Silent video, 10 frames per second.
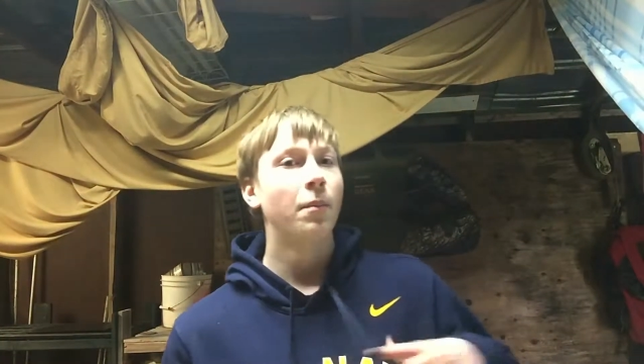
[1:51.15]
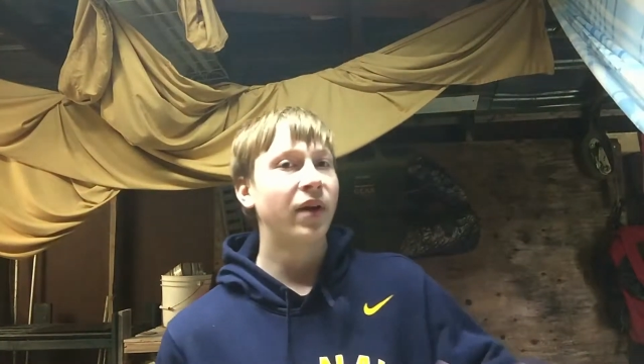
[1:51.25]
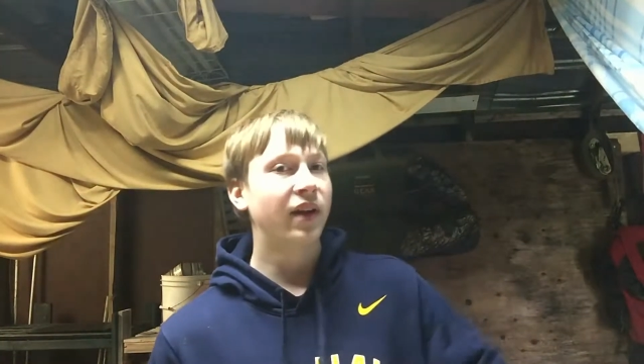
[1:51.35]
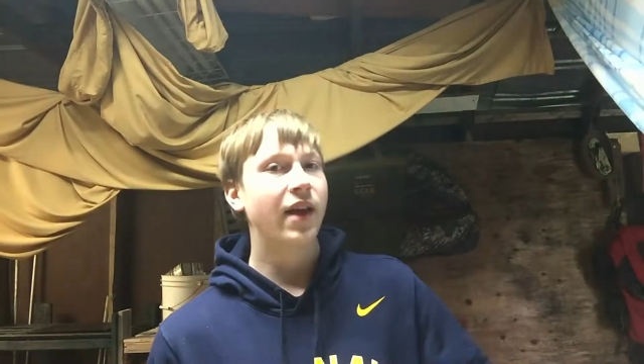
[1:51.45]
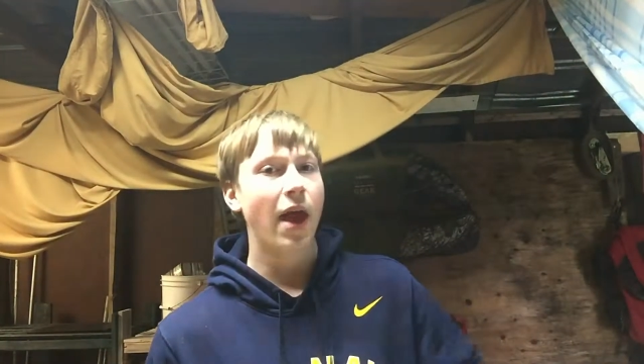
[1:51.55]

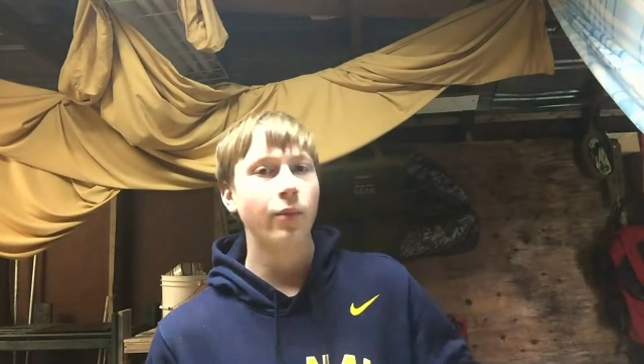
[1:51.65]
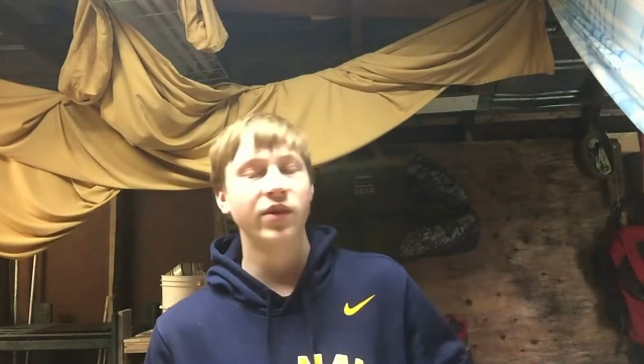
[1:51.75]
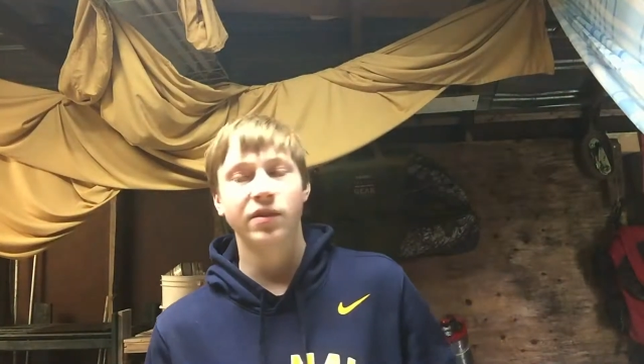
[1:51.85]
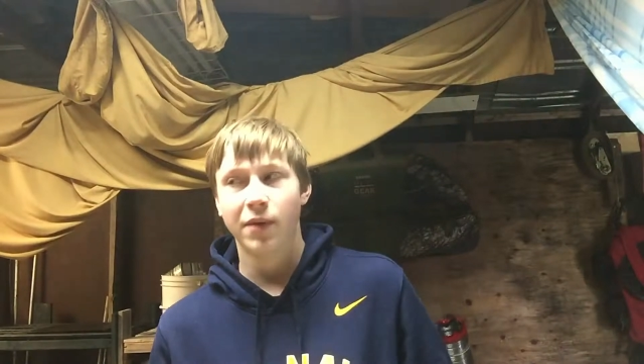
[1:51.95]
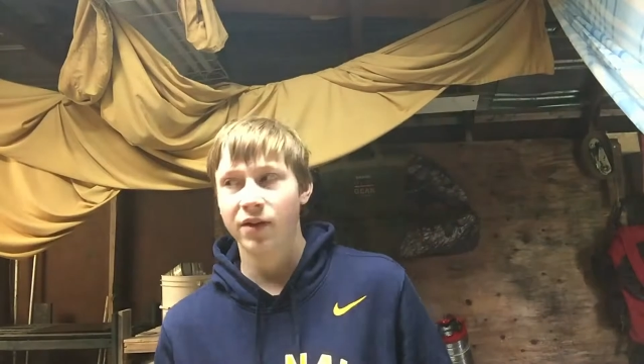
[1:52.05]
but it came
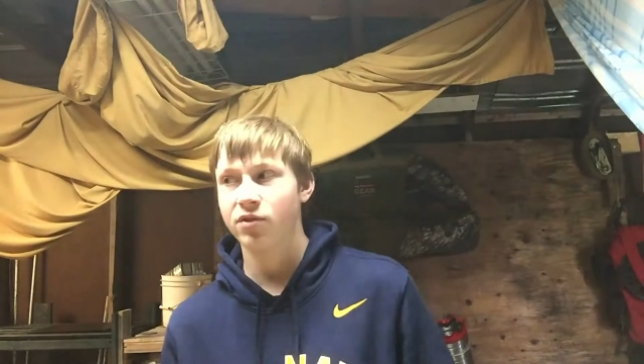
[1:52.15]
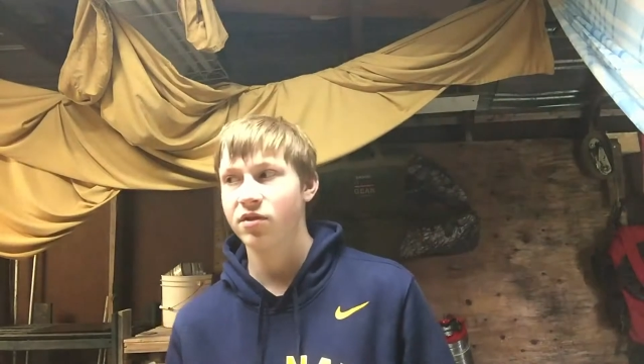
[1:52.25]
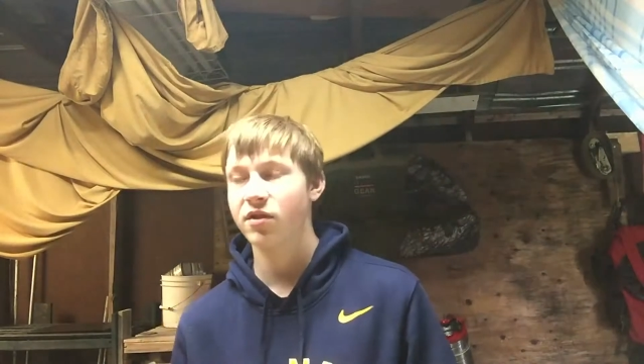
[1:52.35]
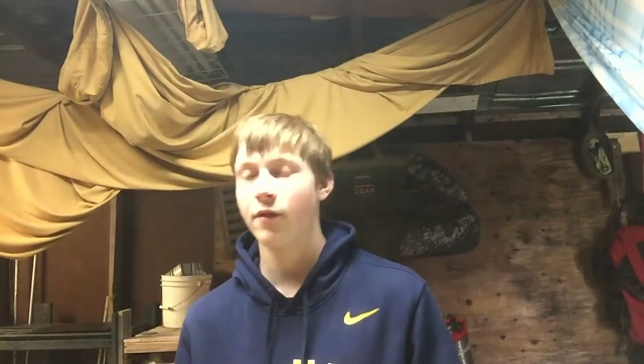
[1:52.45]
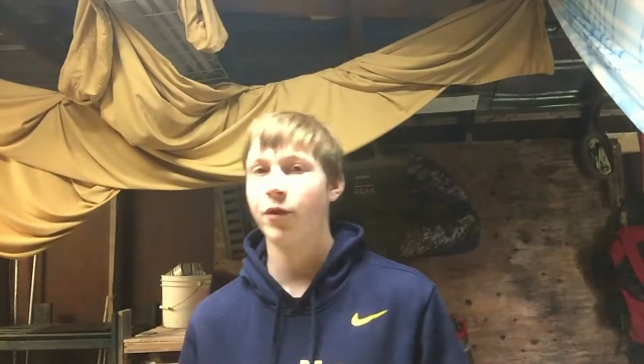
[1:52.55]
with some extra
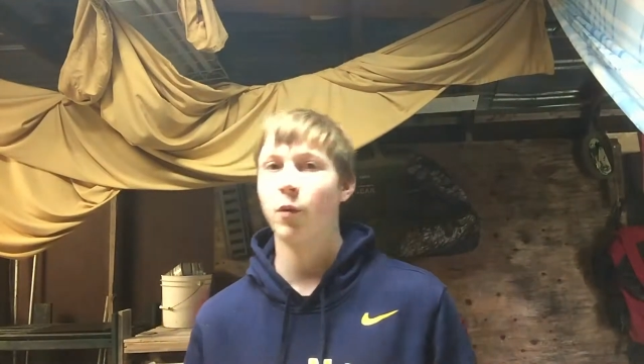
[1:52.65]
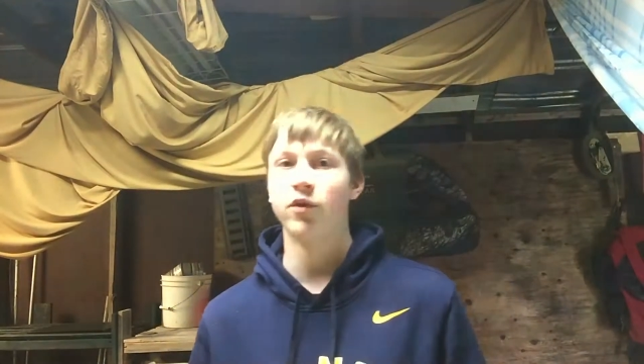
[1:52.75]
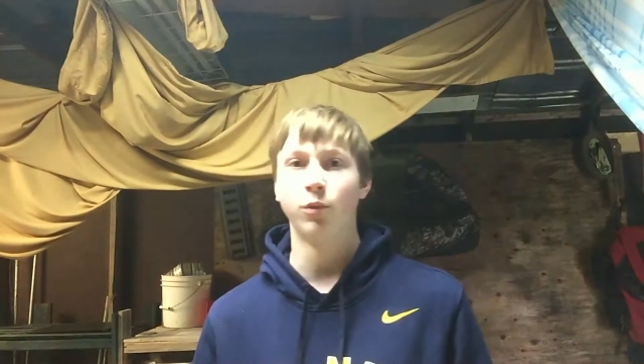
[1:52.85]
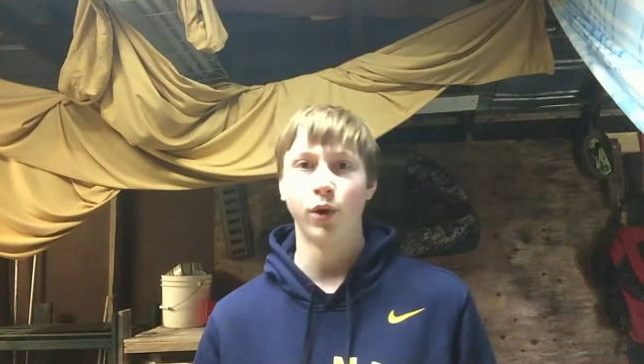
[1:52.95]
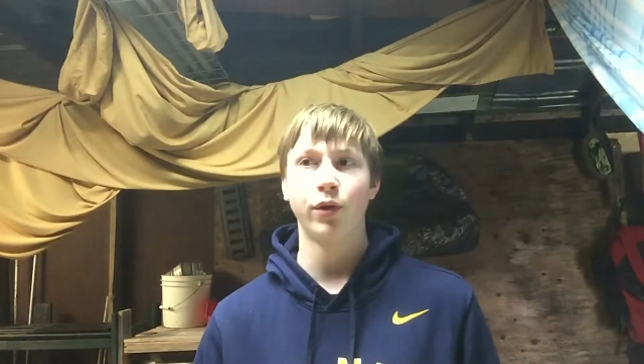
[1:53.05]
stuff that
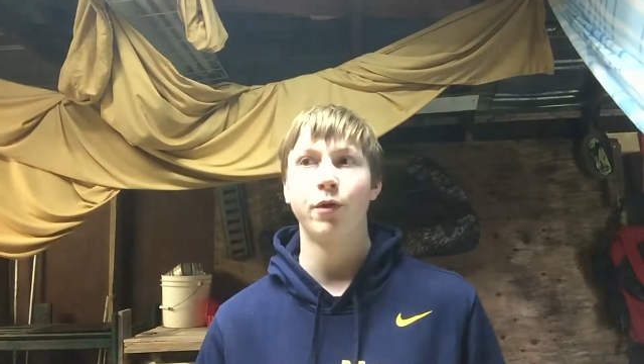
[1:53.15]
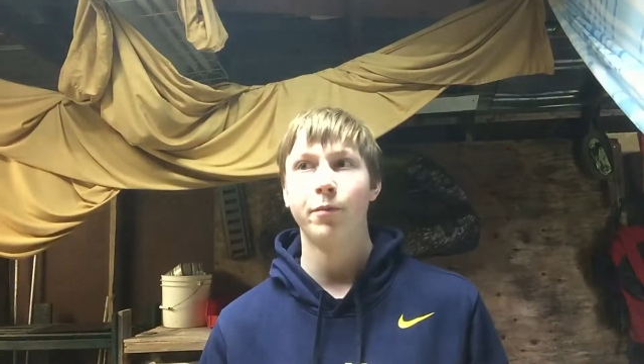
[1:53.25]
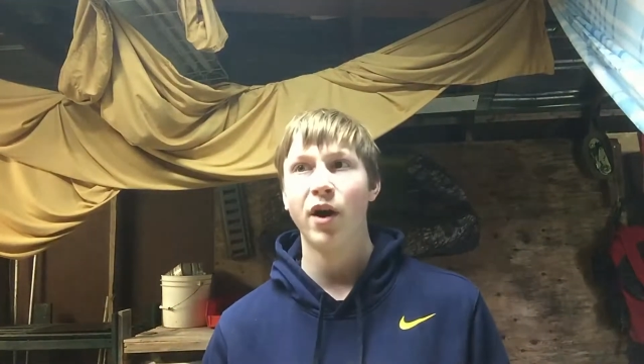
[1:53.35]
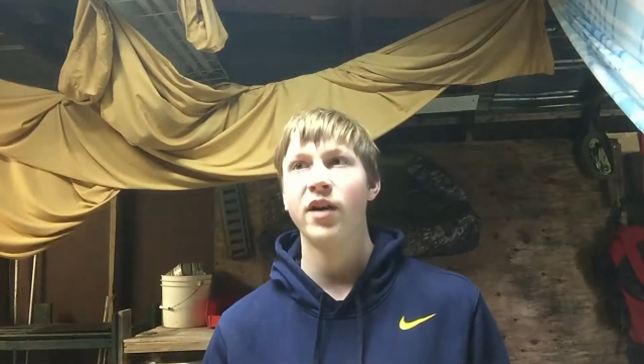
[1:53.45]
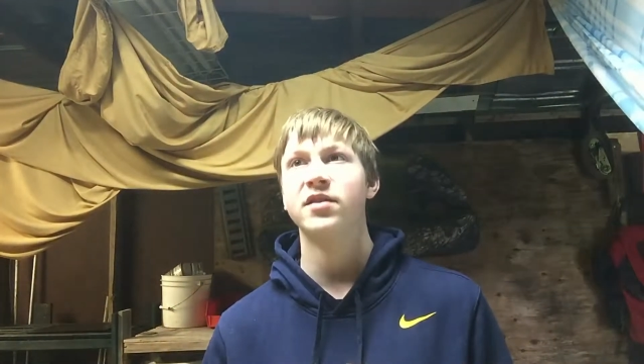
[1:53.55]
was worth the
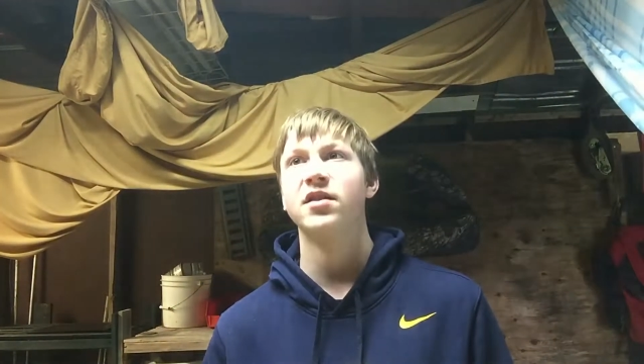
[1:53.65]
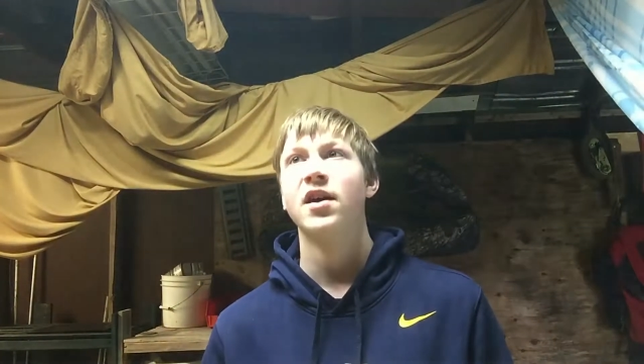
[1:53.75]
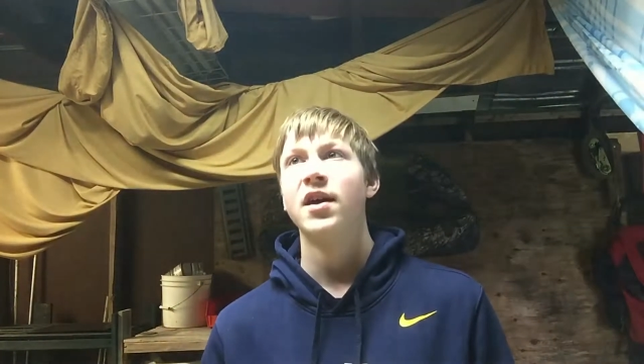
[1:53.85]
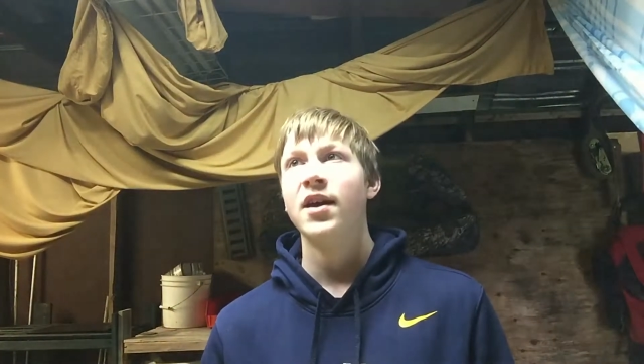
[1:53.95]
price.